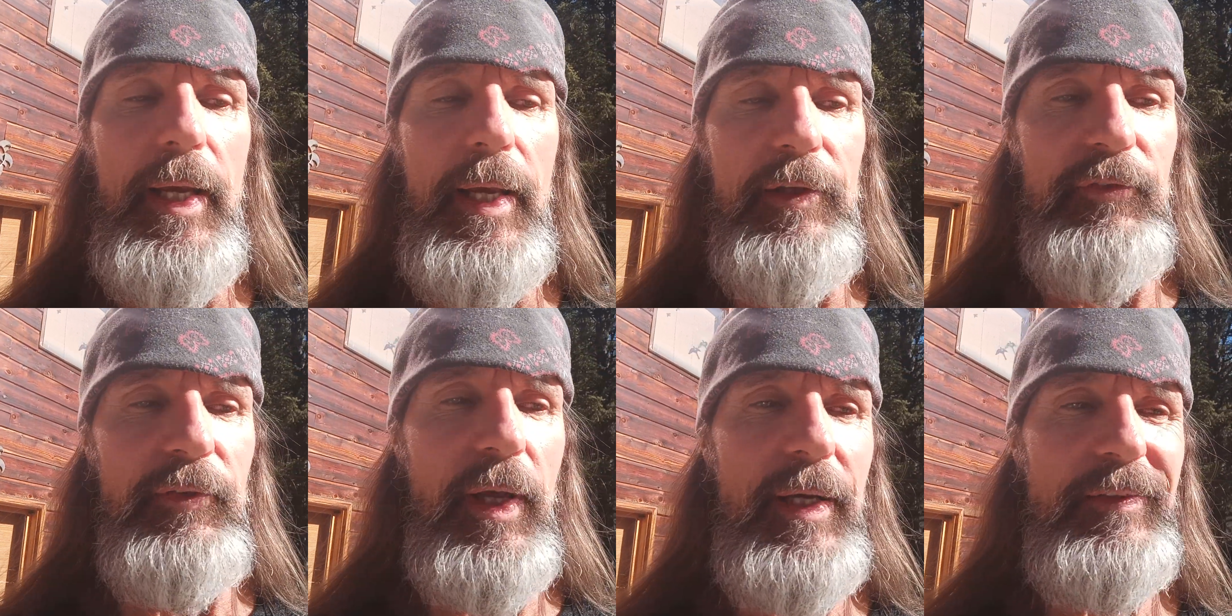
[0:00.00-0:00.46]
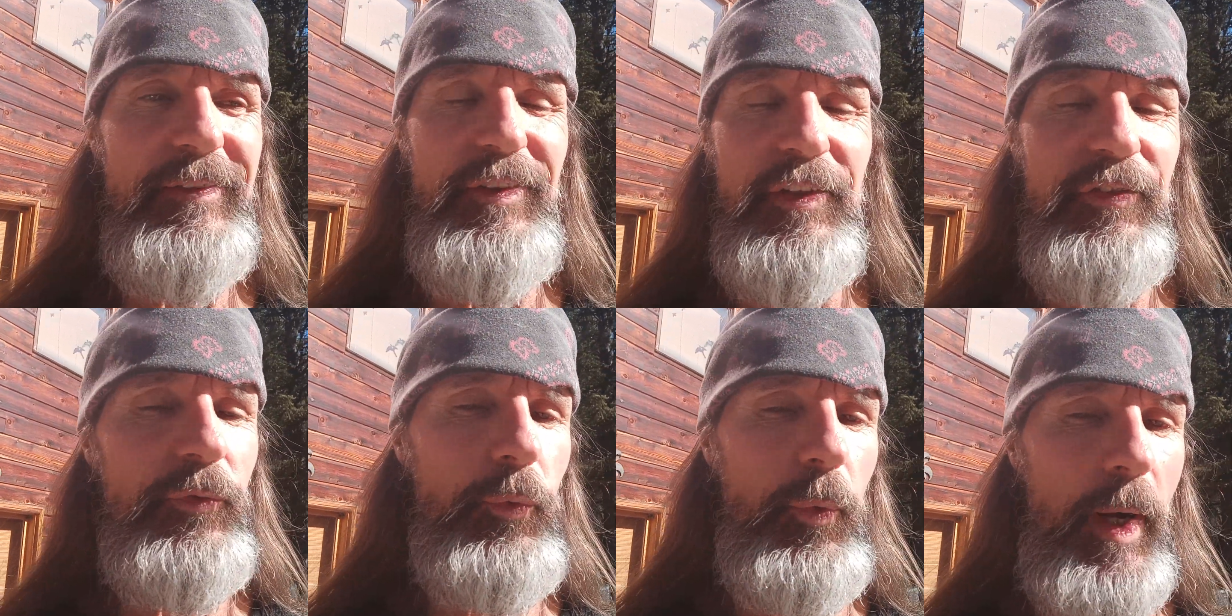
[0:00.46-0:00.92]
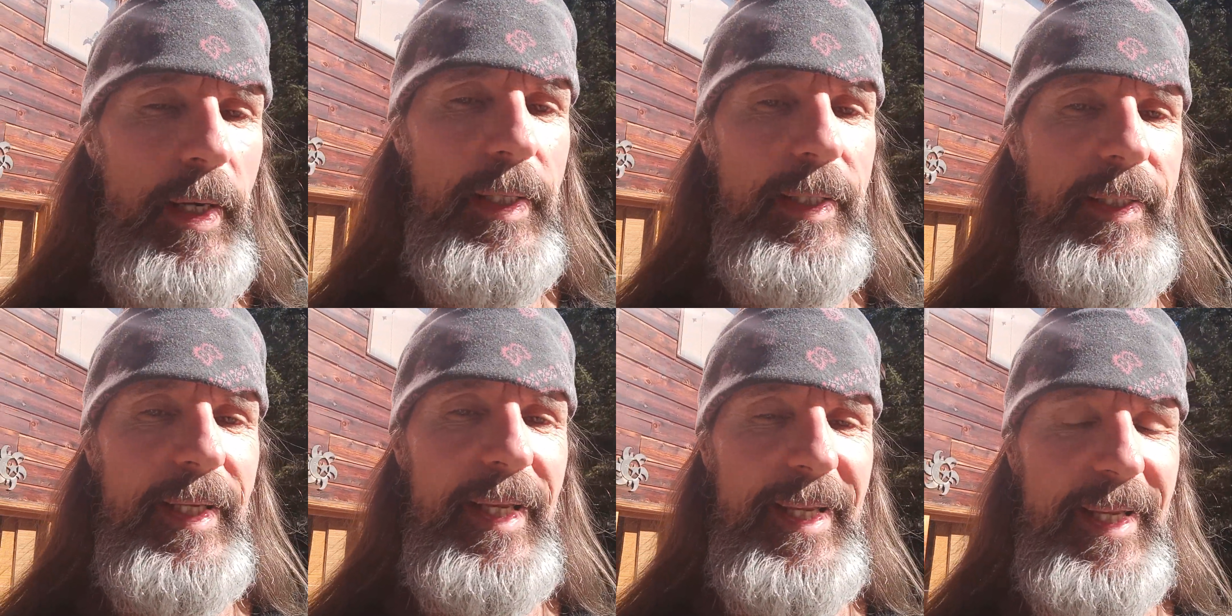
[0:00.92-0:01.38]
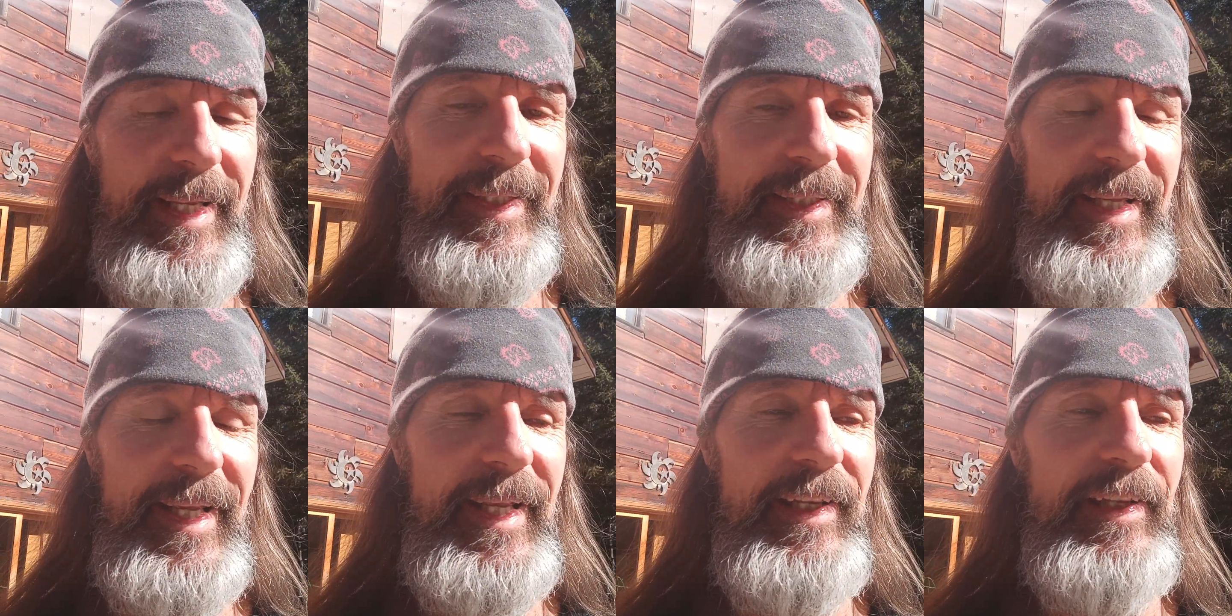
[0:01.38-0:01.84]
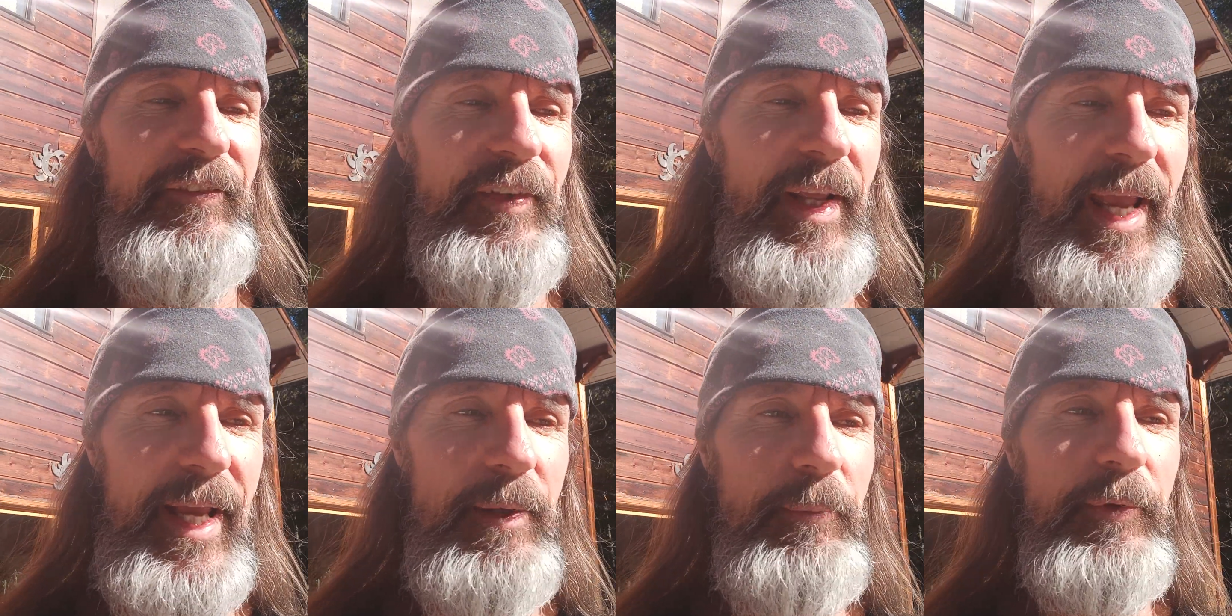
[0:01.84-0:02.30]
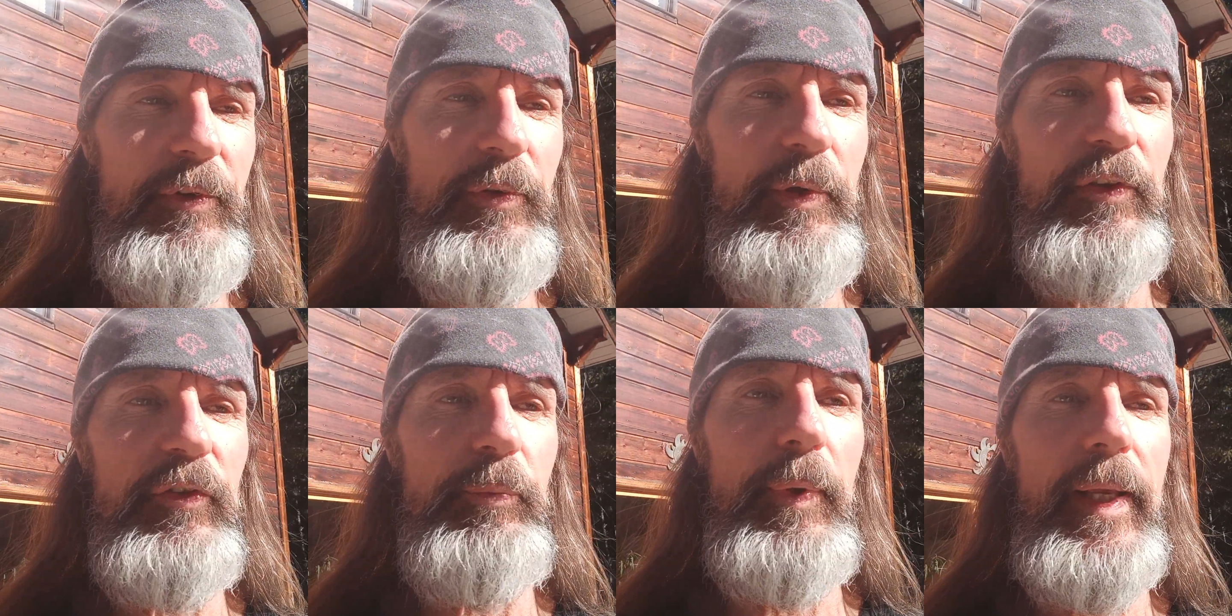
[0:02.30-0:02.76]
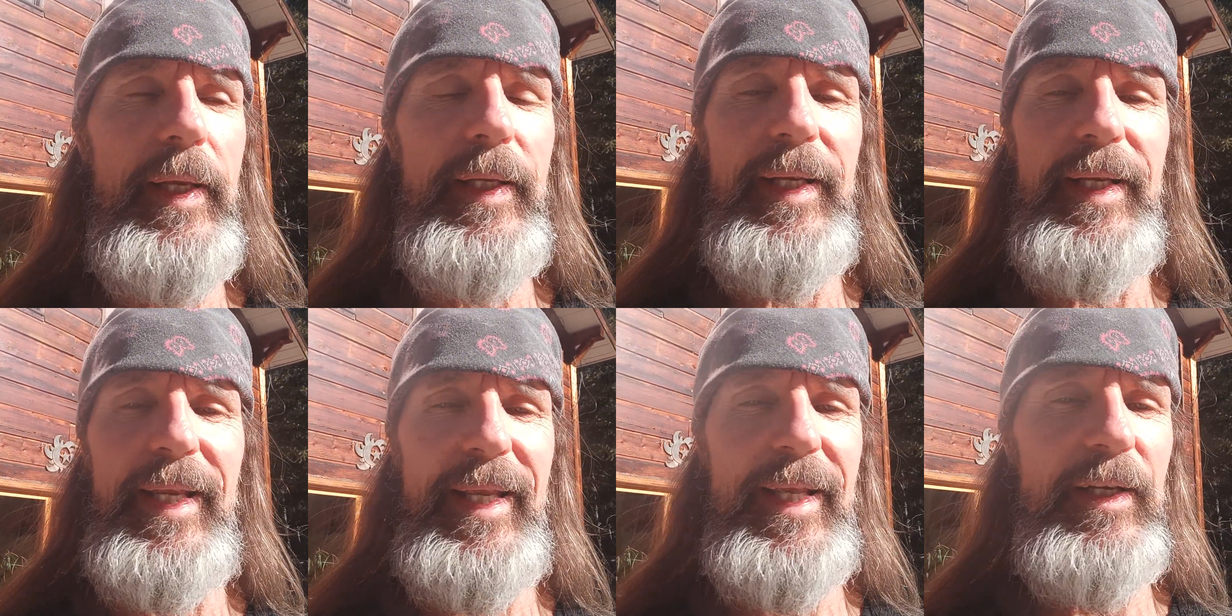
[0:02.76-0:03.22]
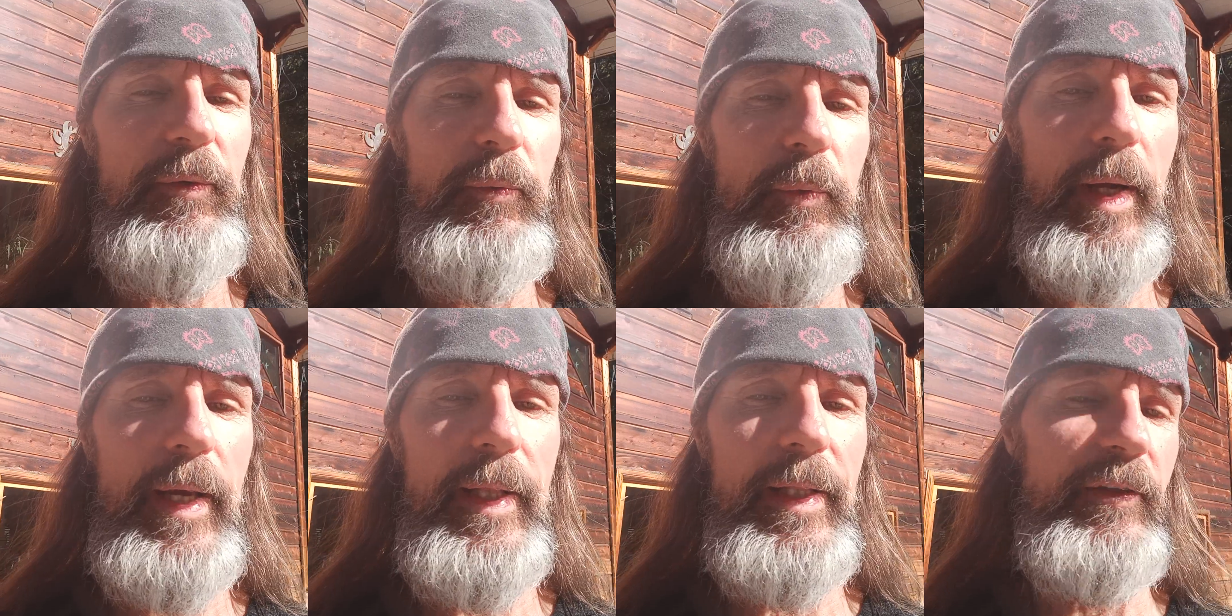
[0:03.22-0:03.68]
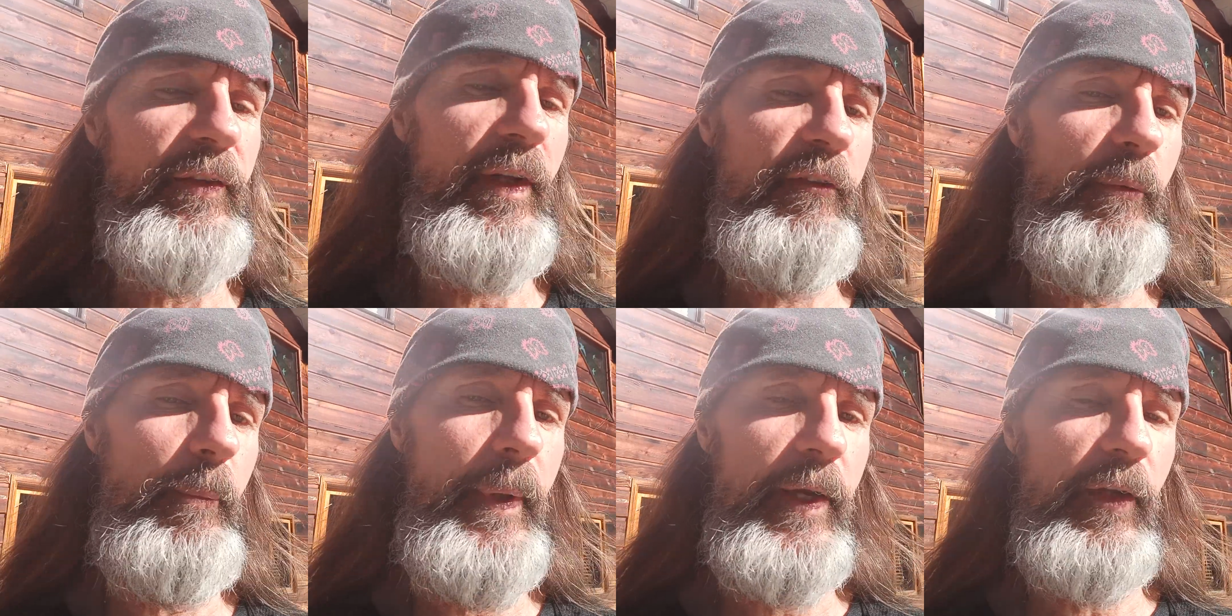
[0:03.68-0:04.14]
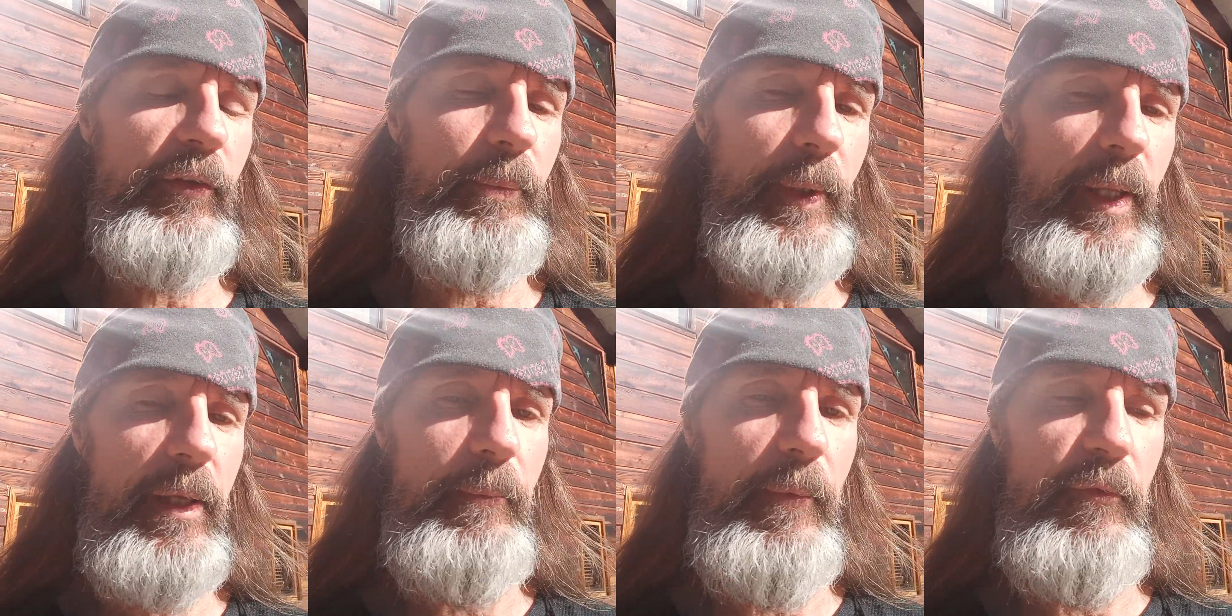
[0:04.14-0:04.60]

It's not just writing it; it is able to explain it in a way that's never been explained